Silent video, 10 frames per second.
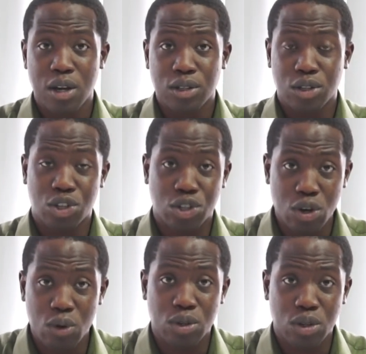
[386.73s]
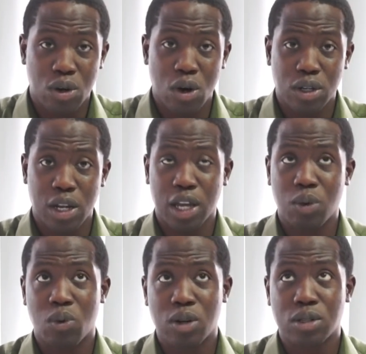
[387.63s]
to show to God that he
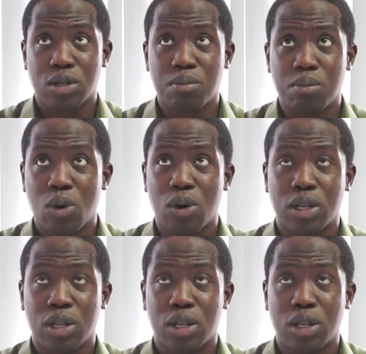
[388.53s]
wants him more